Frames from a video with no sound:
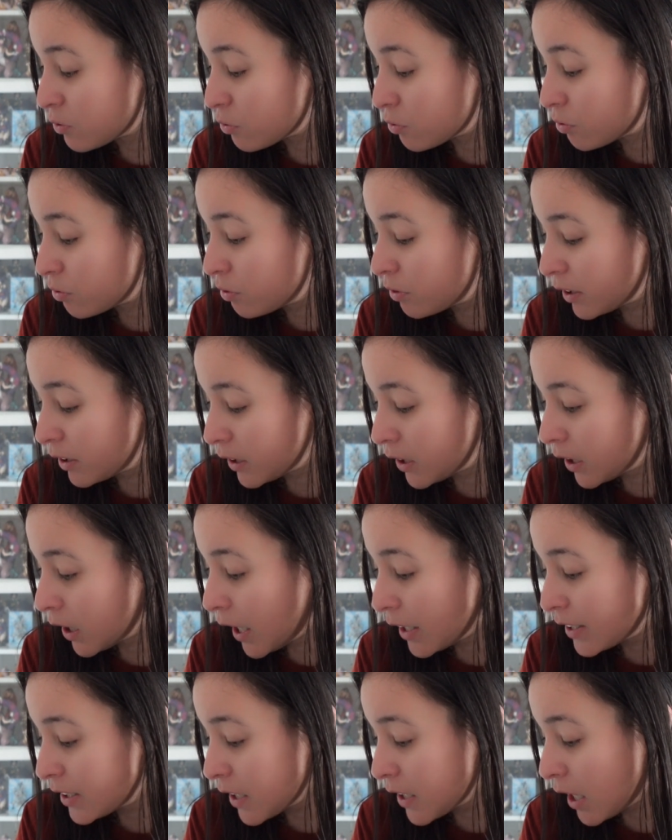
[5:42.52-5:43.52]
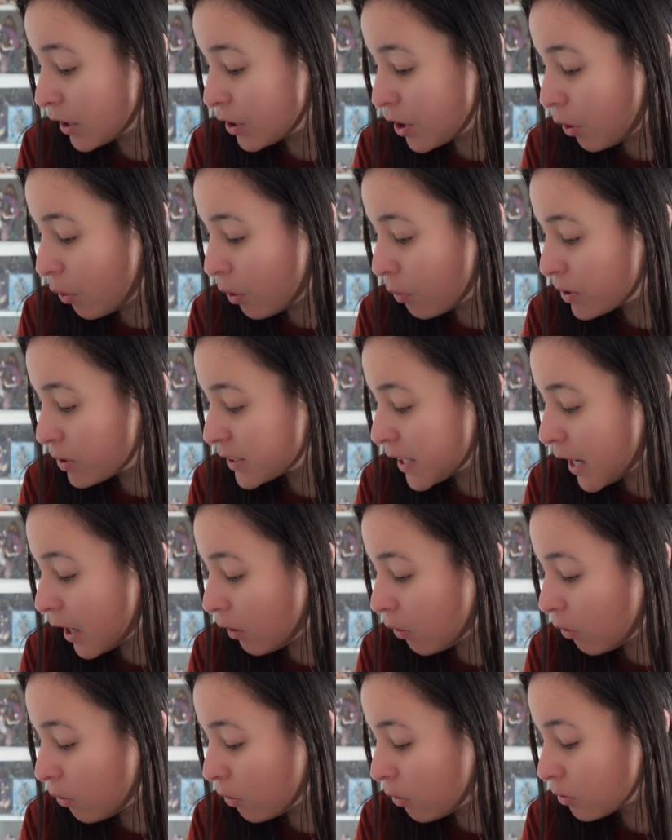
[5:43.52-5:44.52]
really, I did not know it was that
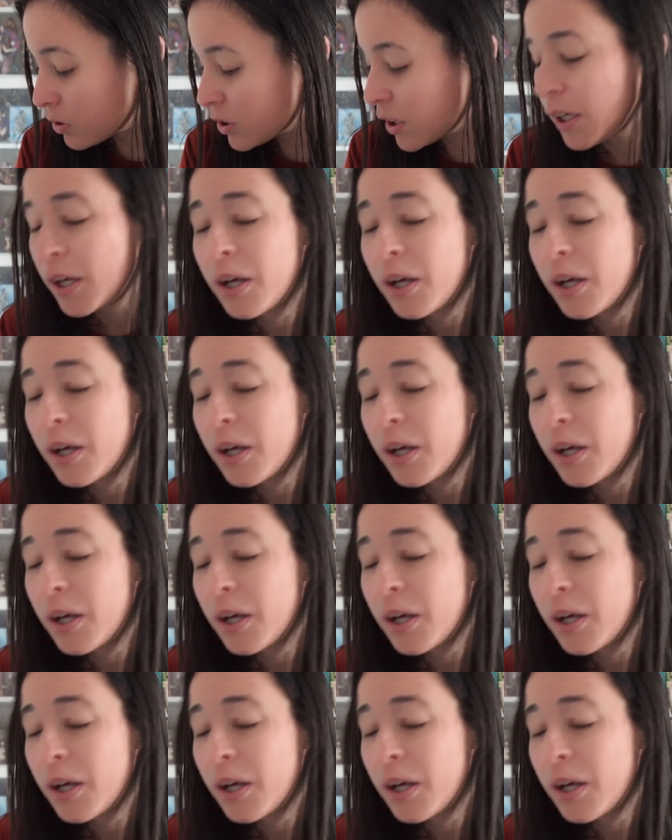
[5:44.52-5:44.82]
old.